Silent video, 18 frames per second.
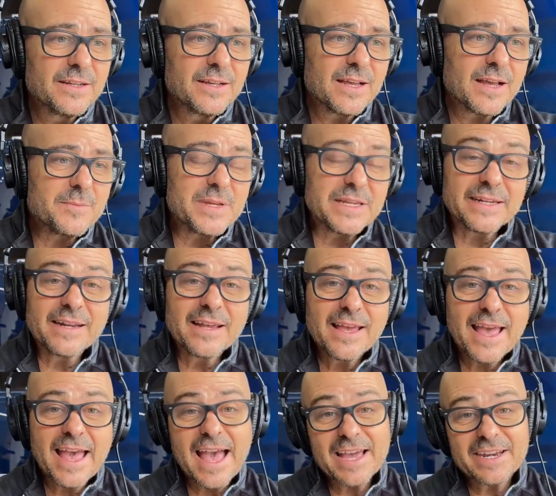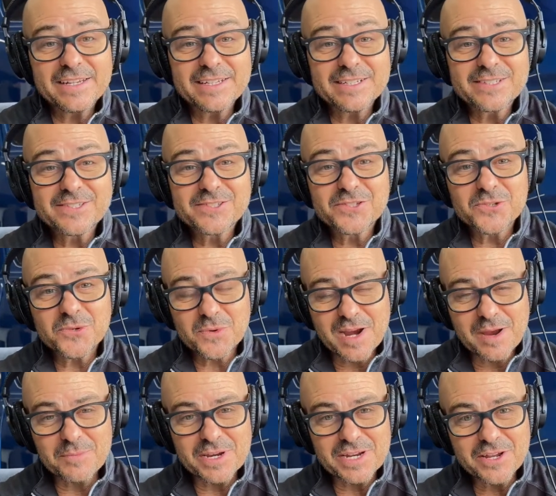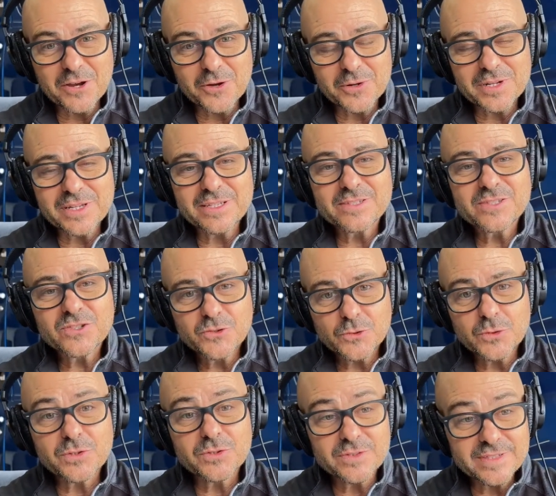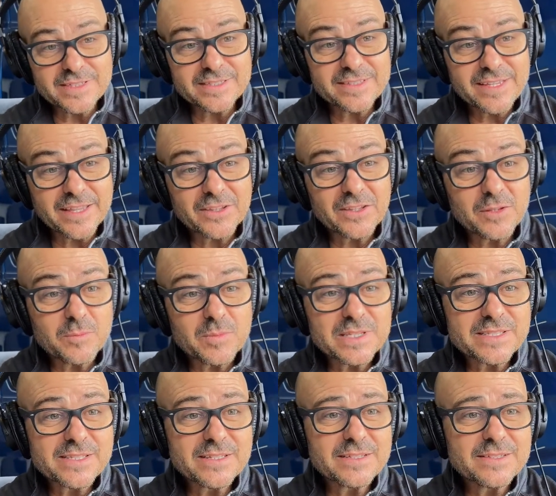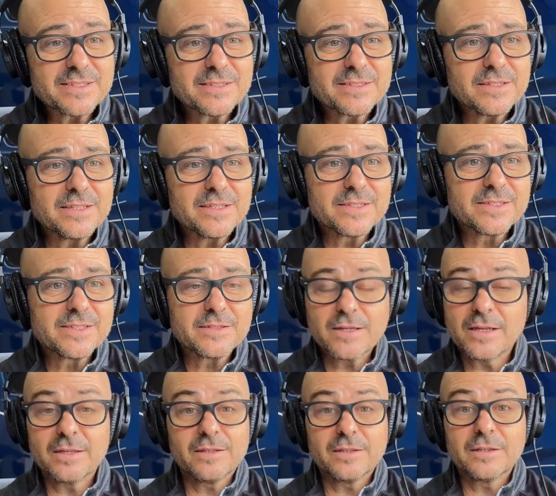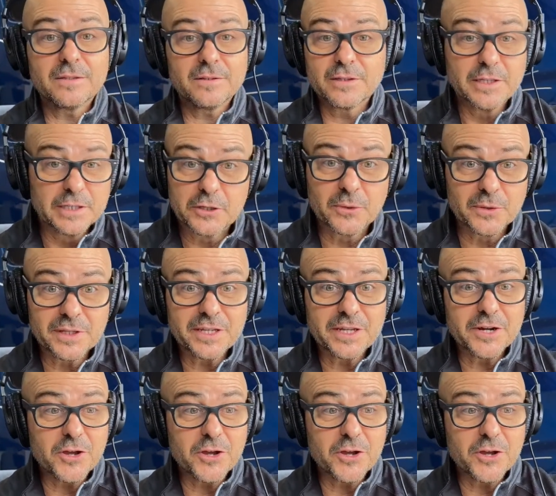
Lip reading: I mean, adding ceramic coatings to your detailing business is literally a